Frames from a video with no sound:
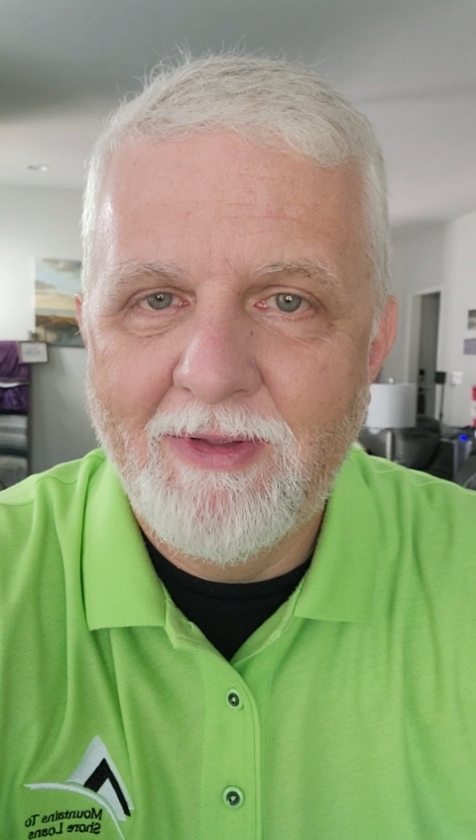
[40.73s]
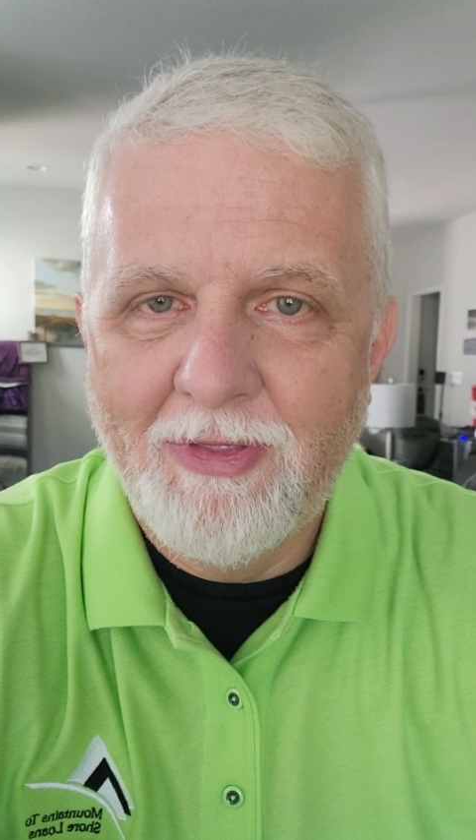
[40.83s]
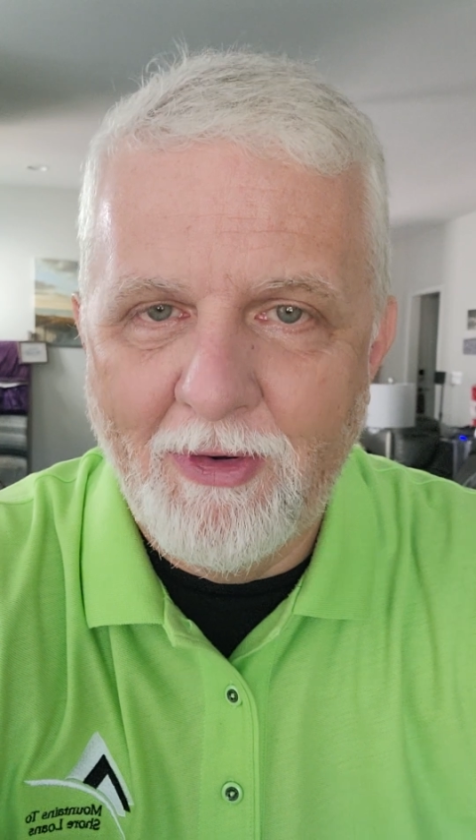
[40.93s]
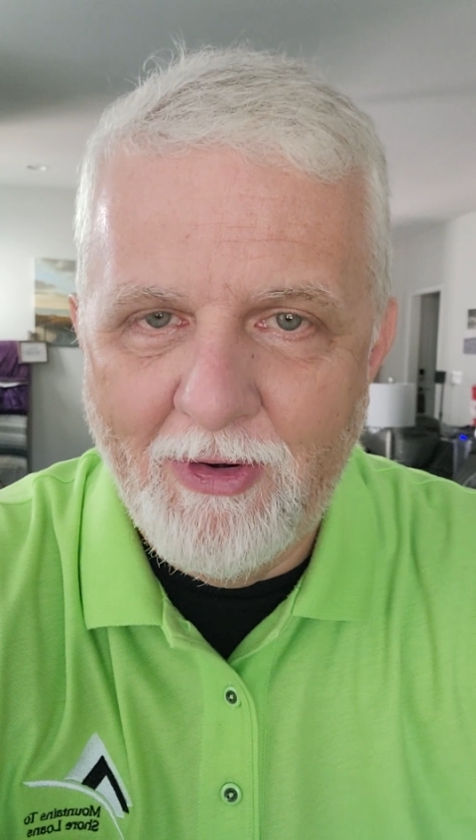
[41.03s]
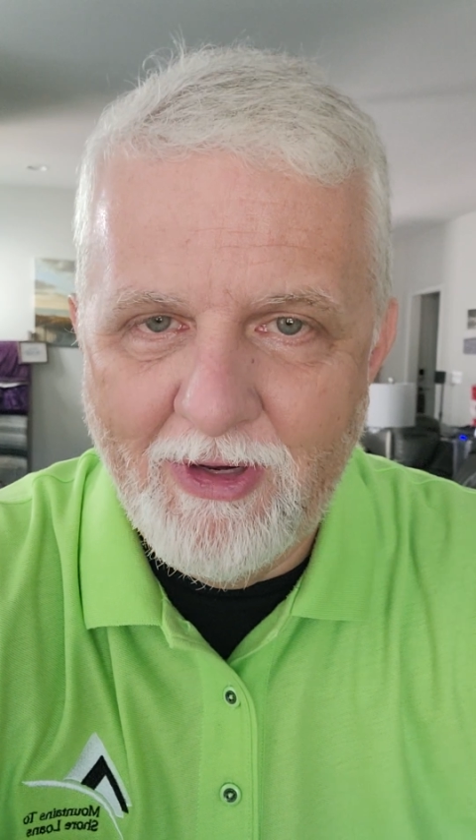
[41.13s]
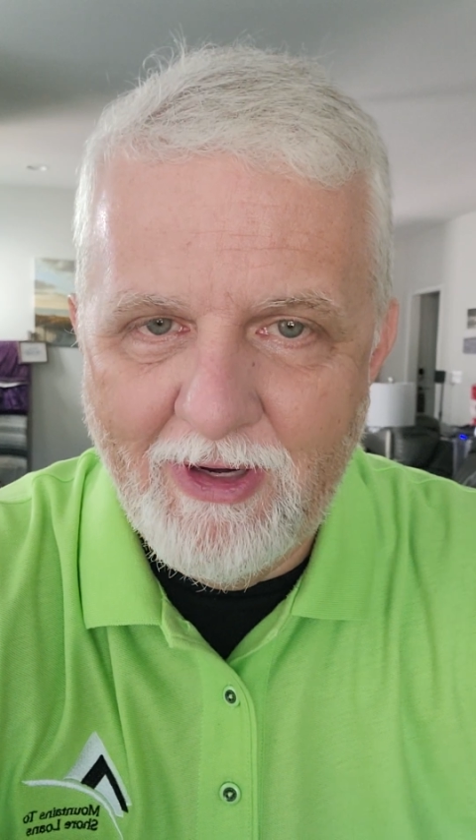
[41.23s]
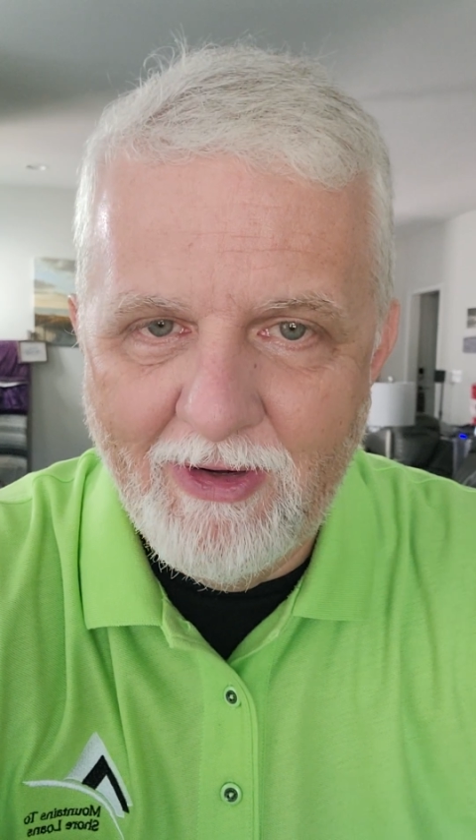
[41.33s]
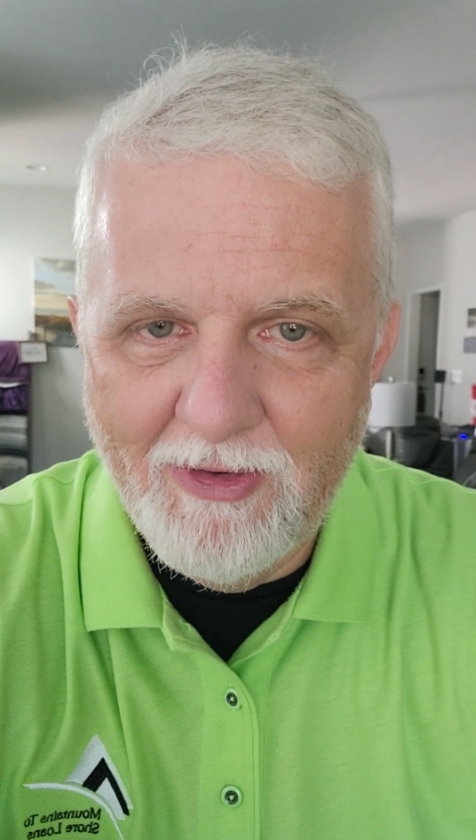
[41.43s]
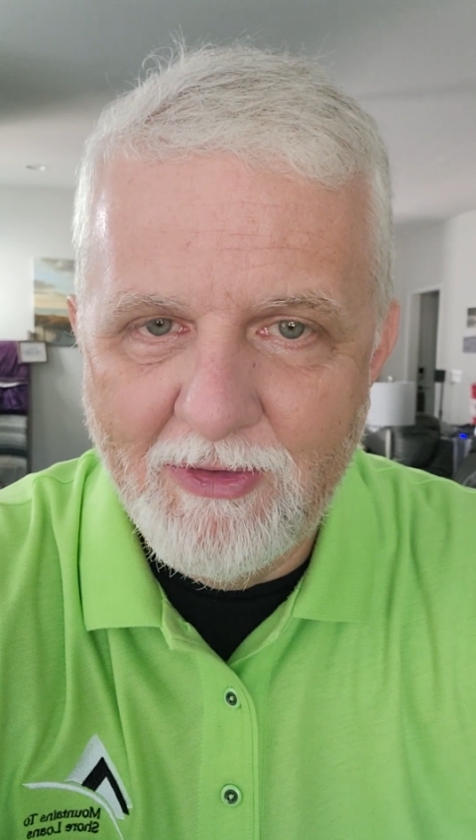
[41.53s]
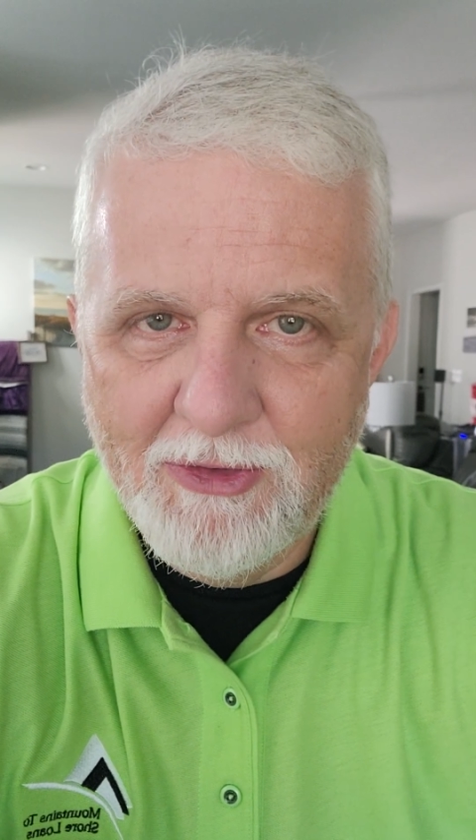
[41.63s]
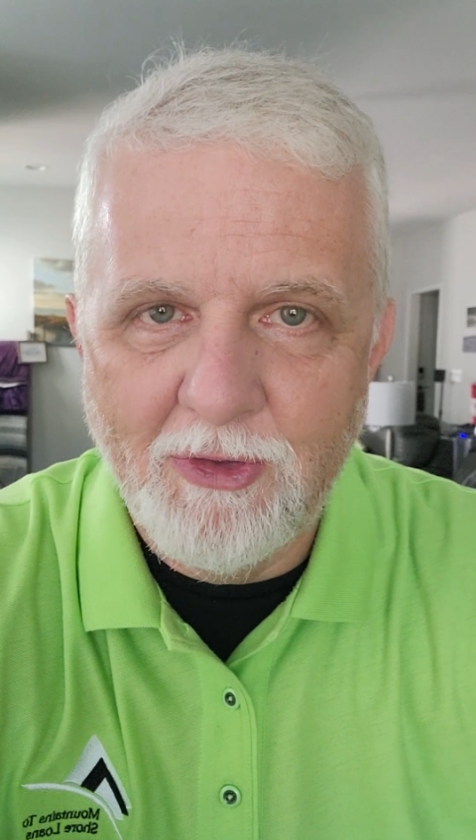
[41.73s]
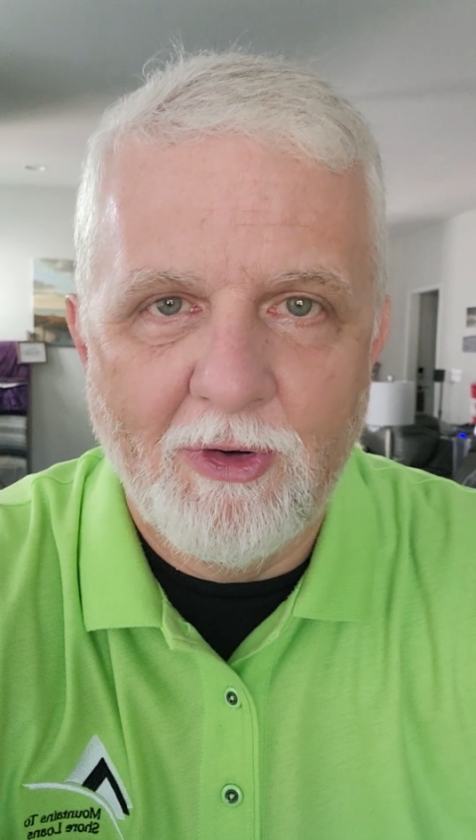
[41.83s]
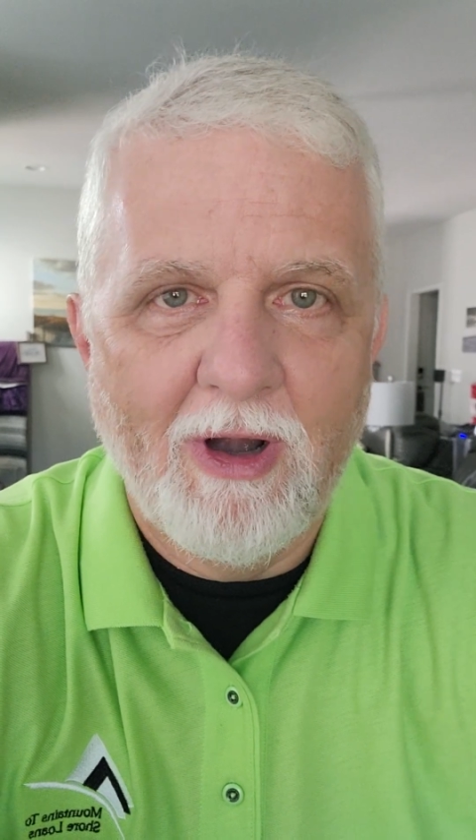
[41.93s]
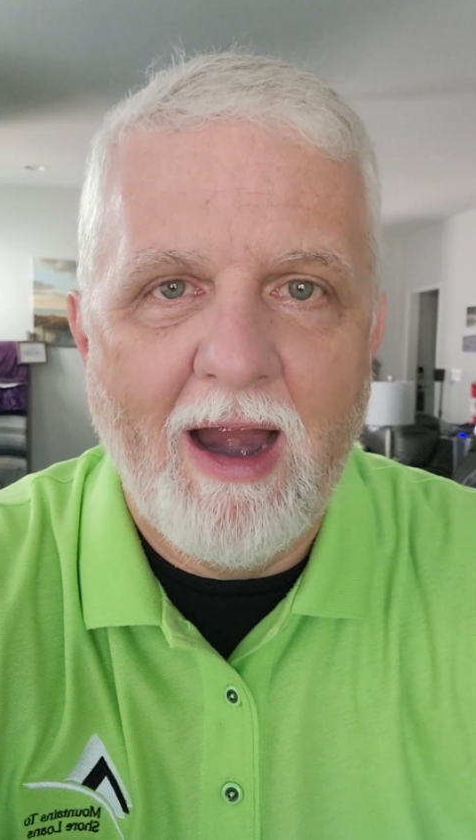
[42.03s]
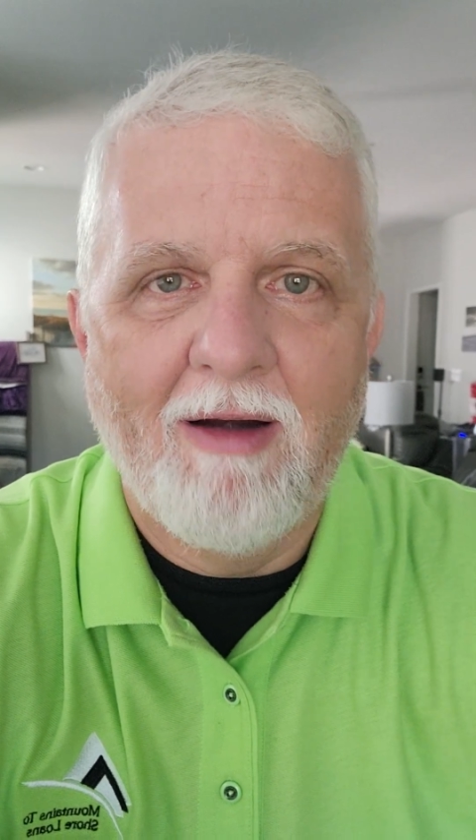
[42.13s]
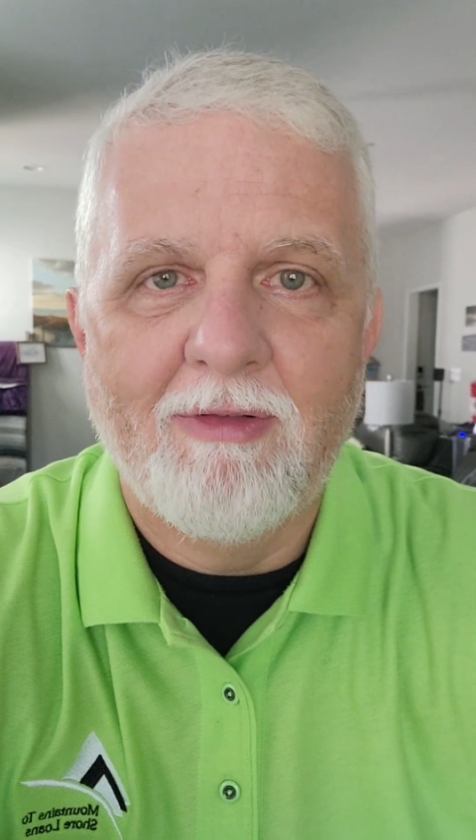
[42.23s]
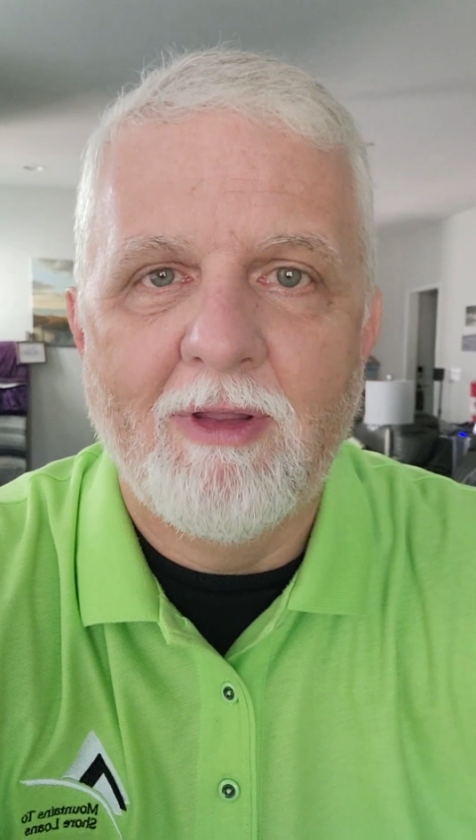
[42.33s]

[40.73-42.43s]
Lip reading: 30 years or however